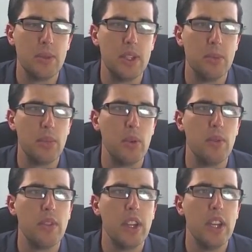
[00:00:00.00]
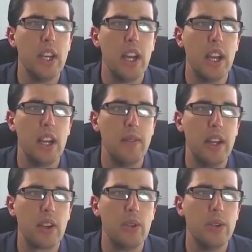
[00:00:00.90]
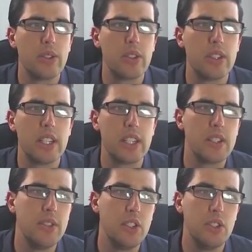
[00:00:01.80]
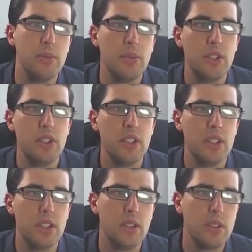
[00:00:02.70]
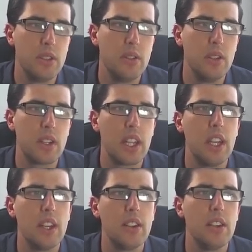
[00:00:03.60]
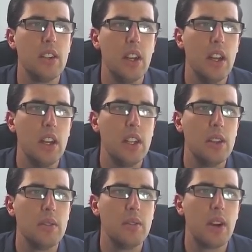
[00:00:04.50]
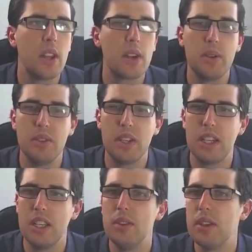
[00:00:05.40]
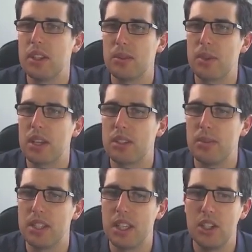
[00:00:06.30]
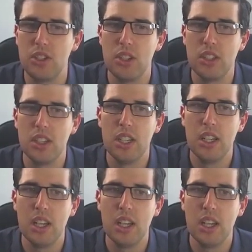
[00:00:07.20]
It's really important. Our cause, contact us, vision, mission, to account. Yep, I like what you've done here. You've done some customization.